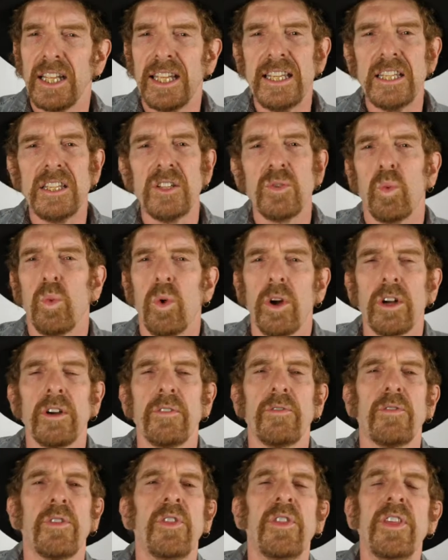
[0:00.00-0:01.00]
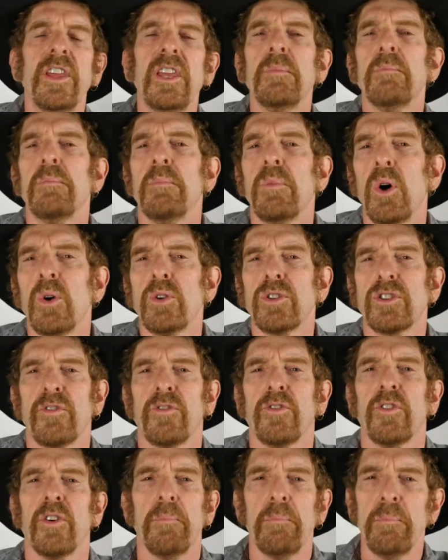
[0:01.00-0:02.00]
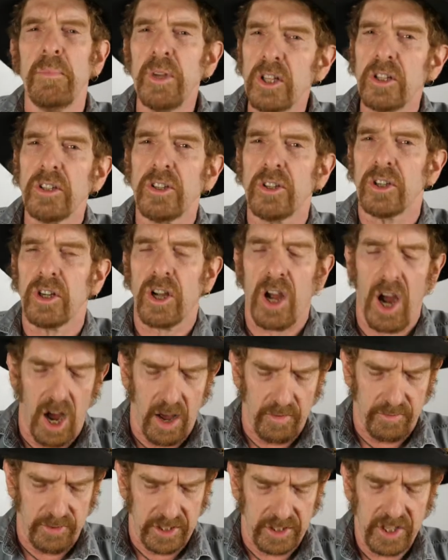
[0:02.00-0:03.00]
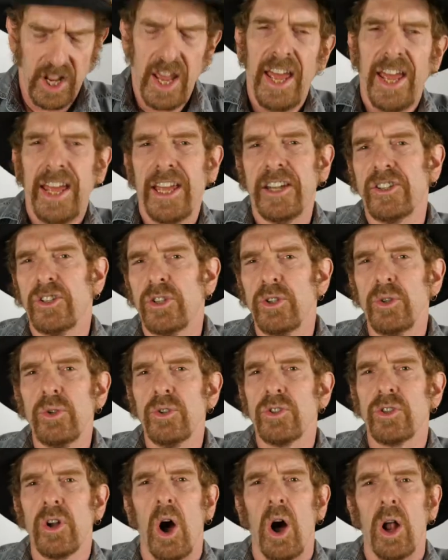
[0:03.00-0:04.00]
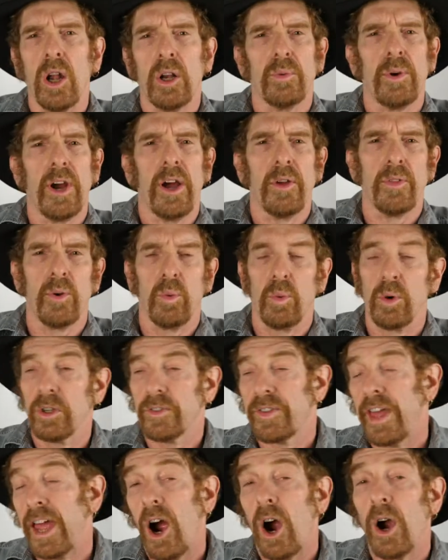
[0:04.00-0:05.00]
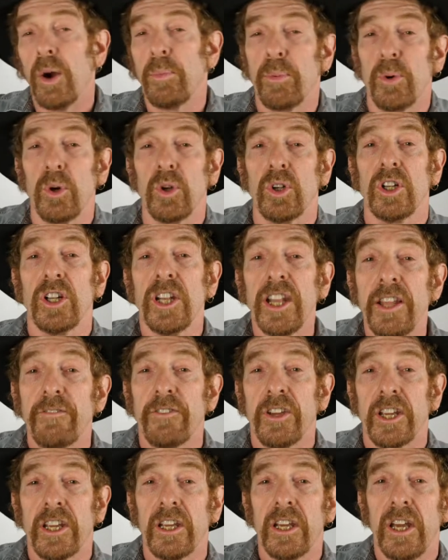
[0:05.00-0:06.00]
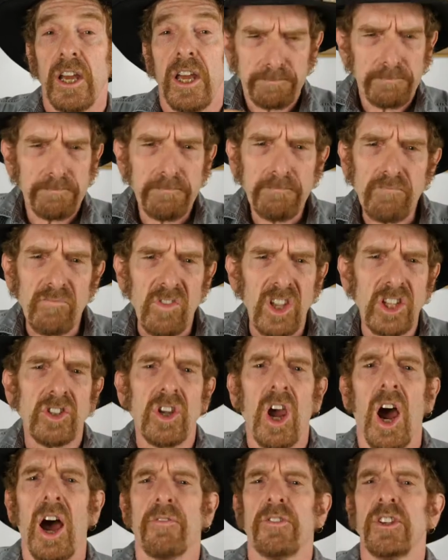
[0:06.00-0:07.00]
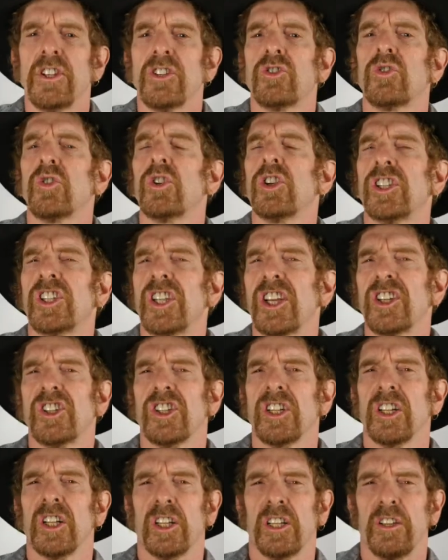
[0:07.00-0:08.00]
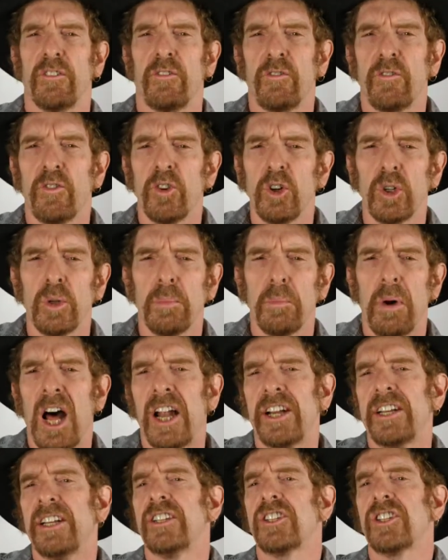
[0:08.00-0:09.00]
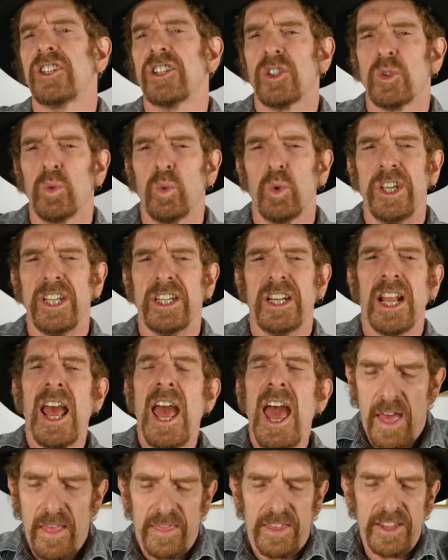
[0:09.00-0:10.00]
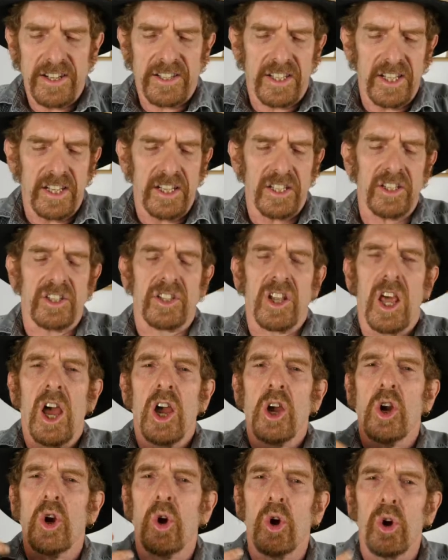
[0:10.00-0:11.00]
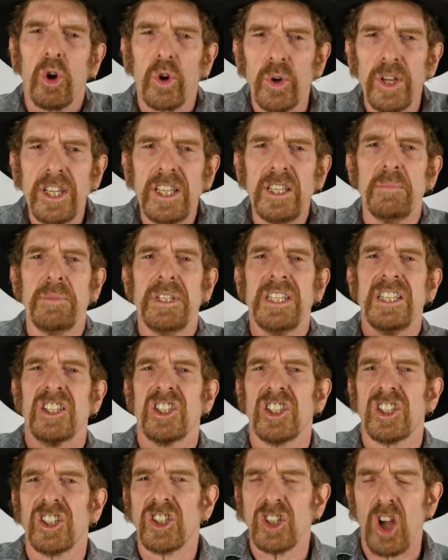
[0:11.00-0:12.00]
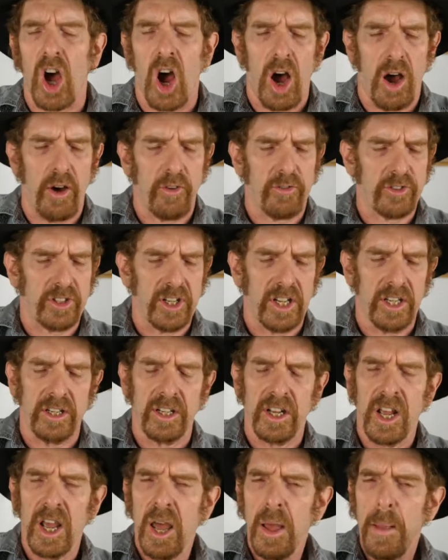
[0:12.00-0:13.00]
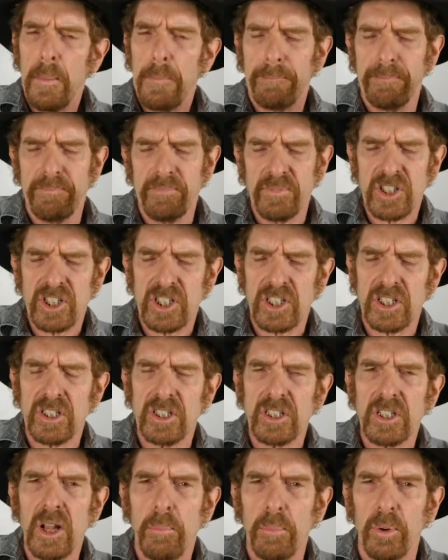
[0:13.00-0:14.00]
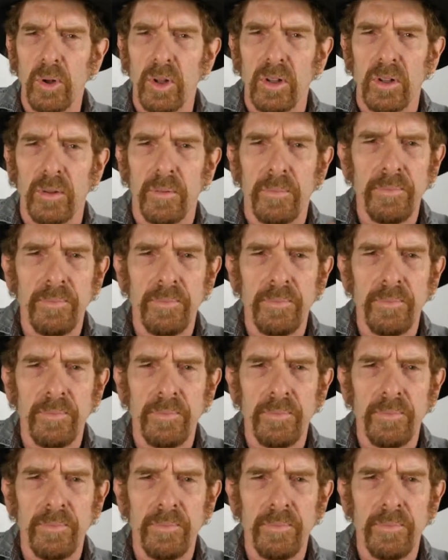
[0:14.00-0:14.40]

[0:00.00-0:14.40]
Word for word: is one of the most familiar coffees. It's used all around the world. They are prolific. This coffee is traditionally full-bodied, sweet. This is creamy, soft, and supple.